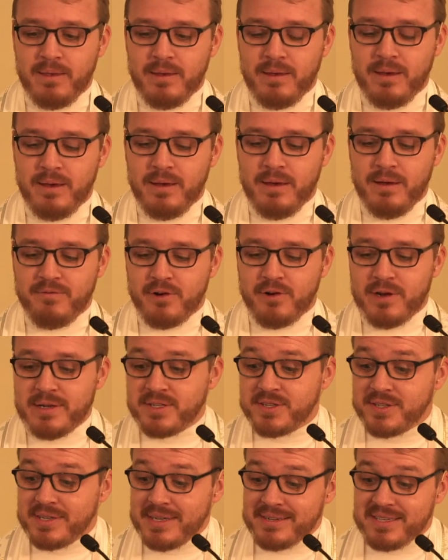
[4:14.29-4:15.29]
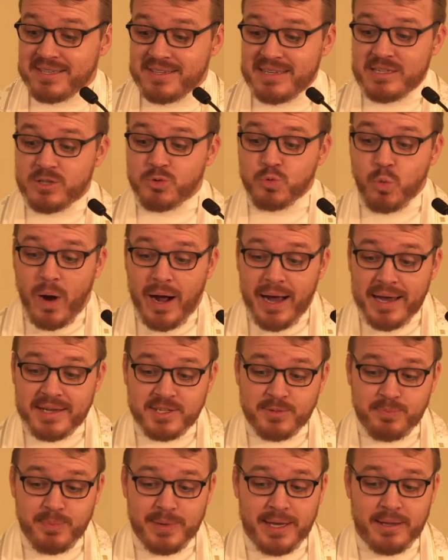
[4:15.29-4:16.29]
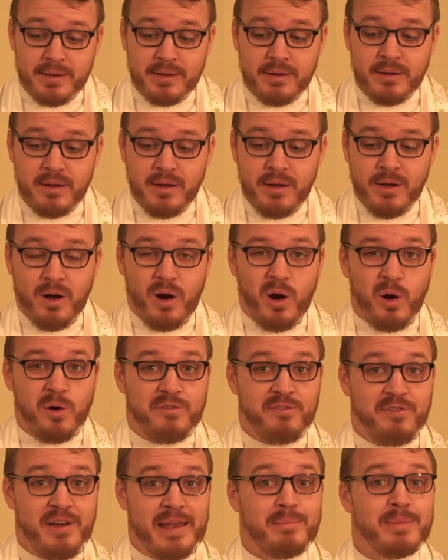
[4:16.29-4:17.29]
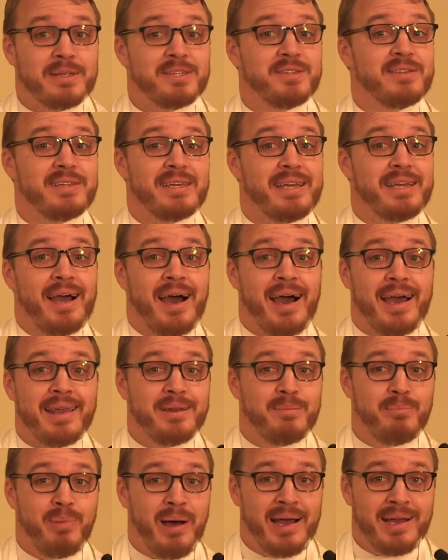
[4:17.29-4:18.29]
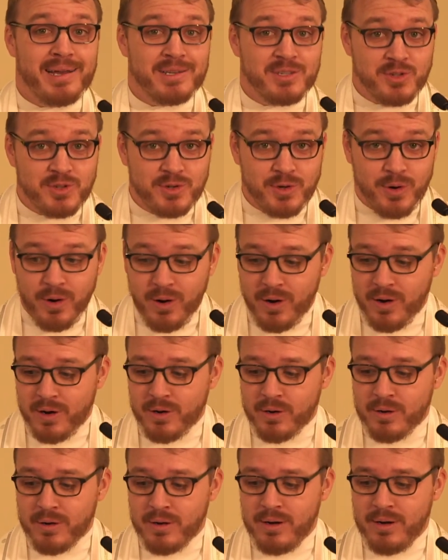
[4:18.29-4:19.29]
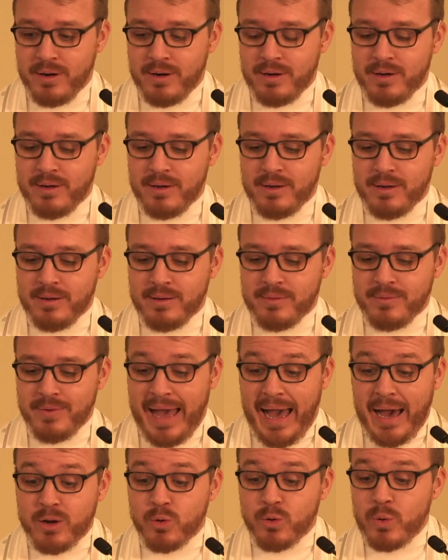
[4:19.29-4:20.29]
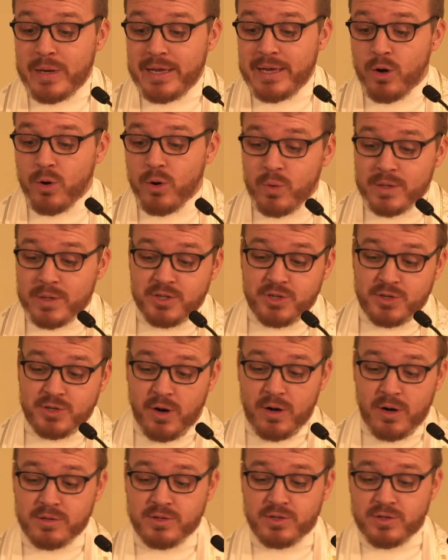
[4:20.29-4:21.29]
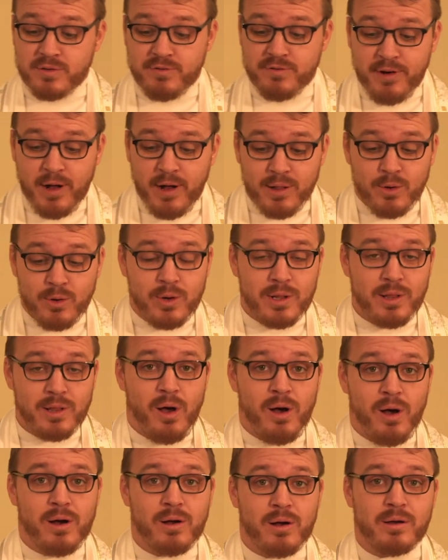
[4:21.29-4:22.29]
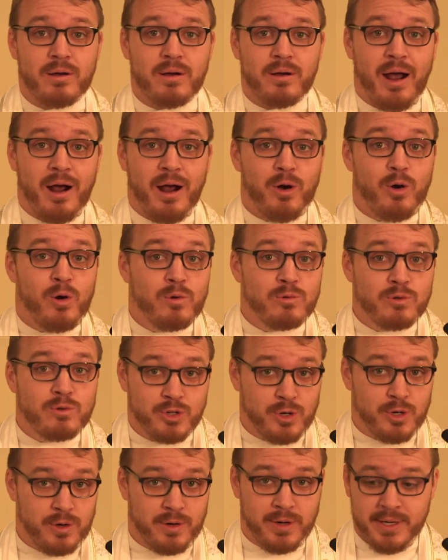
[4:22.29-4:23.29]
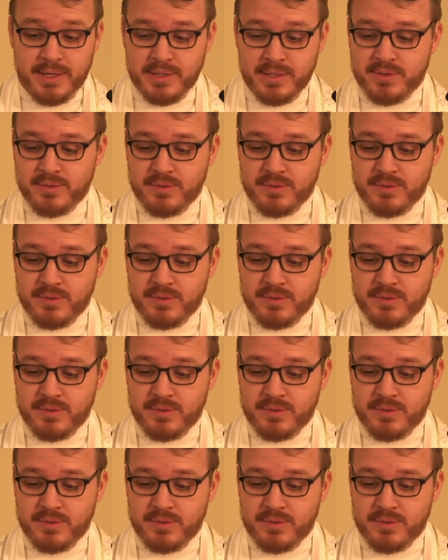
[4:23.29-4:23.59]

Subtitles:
For instance, these wise men are famously guided by a star. How do we know which stars to follow along our own journeys?